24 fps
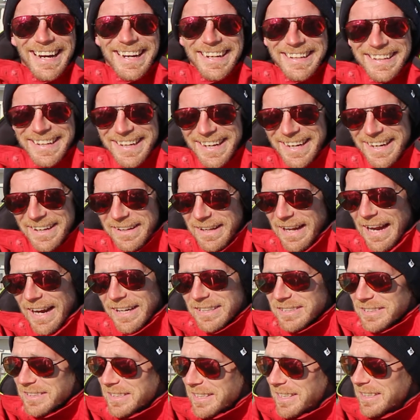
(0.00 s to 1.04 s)
Yeah,
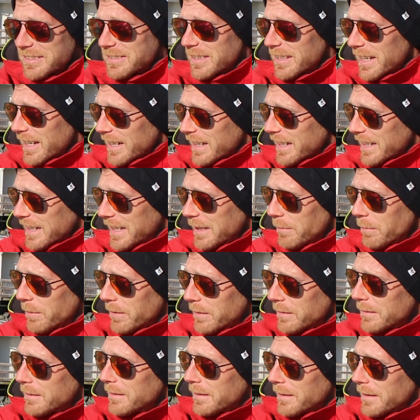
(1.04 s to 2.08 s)
actually they said I could keep
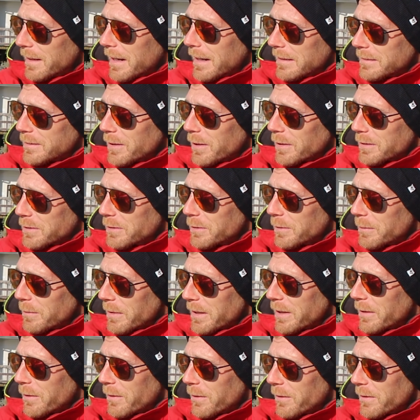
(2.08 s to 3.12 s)
it. I talked to them
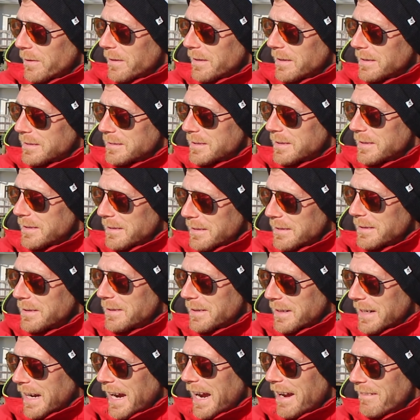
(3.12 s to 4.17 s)
later on and they said that
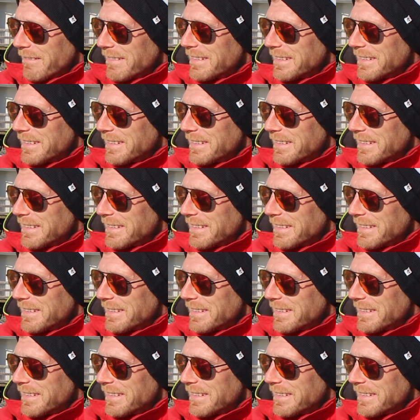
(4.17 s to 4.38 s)
you can have it,